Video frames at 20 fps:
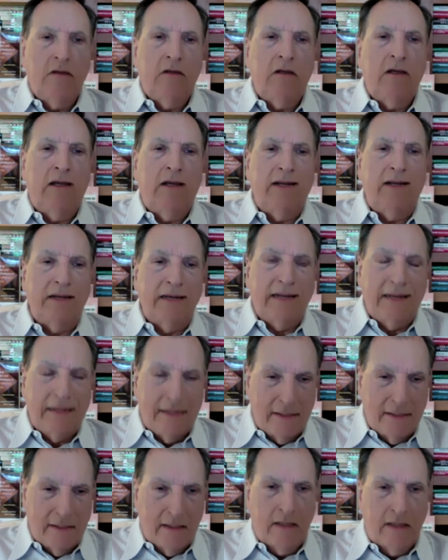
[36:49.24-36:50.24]
and
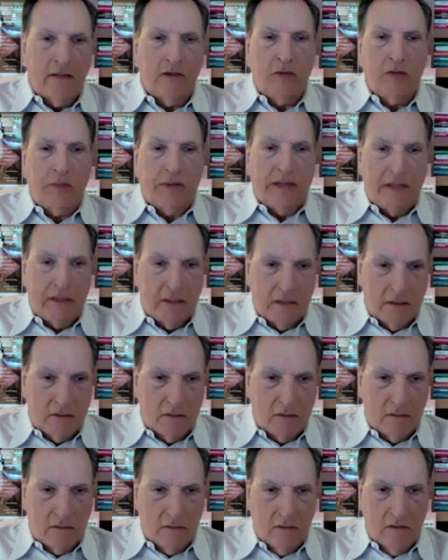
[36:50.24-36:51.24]
needy and dependent
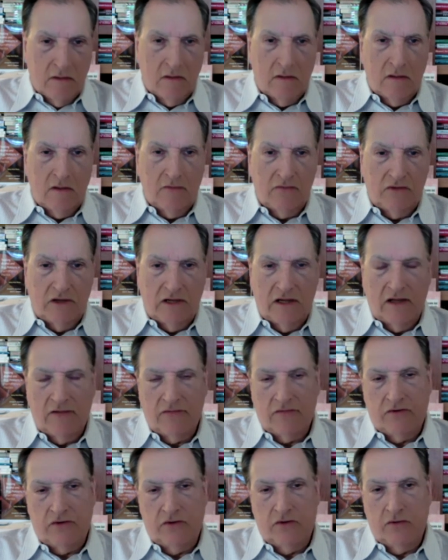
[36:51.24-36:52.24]
if they have
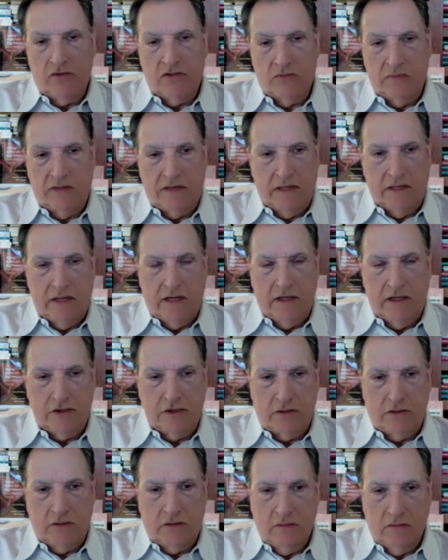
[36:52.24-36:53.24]
to use a medication.